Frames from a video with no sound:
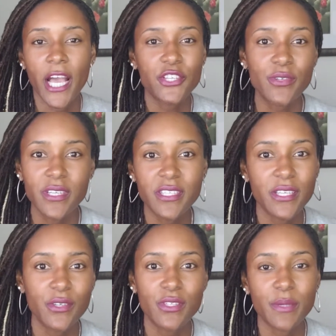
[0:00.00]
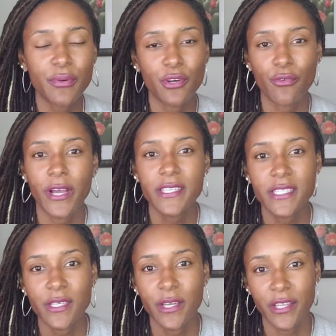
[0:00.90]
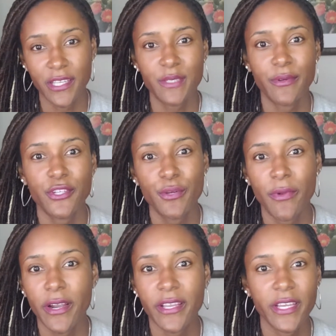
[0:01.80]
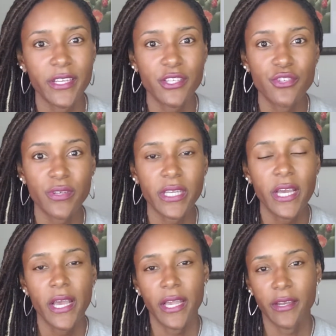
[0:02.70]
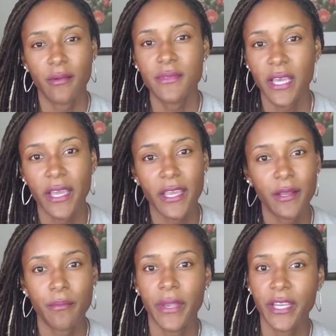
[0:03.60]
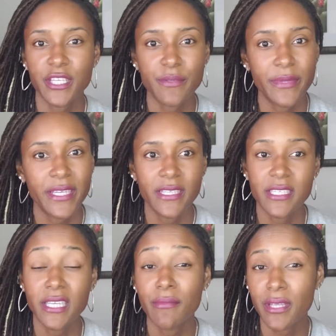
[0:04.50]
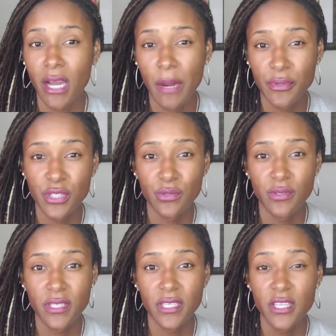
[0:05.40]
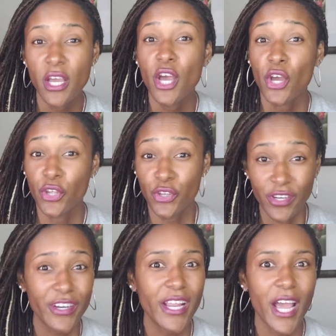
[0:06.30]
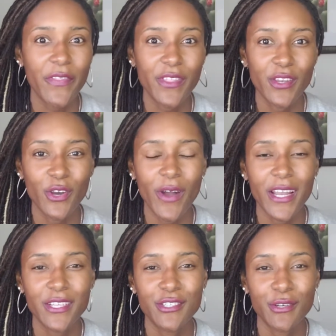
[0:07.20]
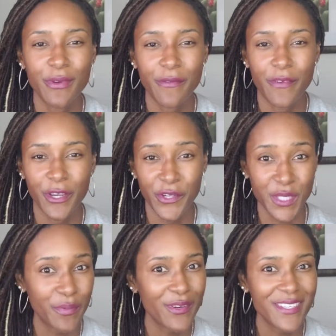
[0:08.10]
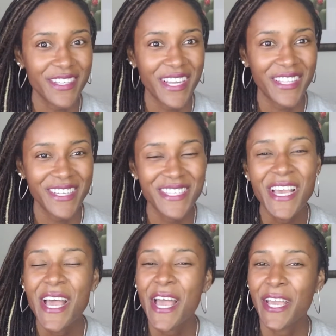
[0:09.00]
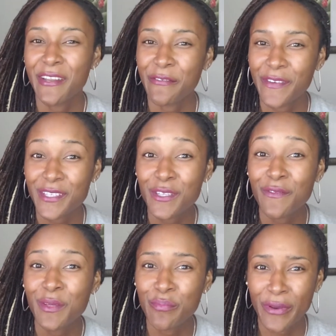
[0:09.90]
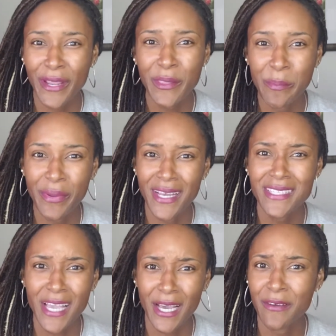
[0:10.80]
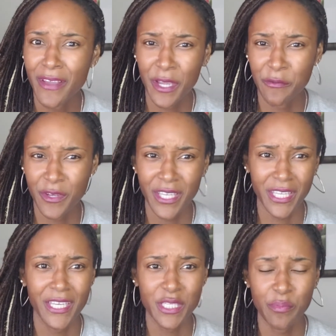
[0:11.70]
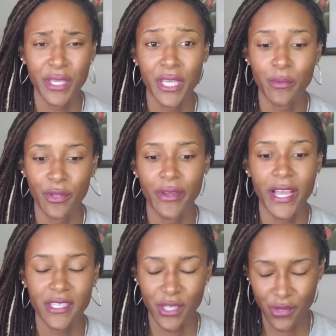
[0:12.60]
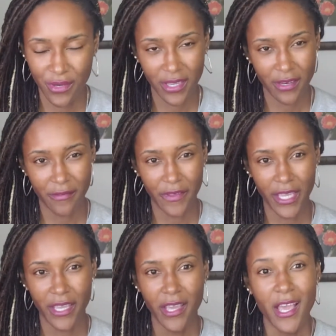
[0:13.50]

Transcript: As you continue to progress in the experiential marketing industry and obtain management and team lead opportunities, you're going to have to know how to deal with various personalities and effectively bring the best out of every EXP when you're executing an event.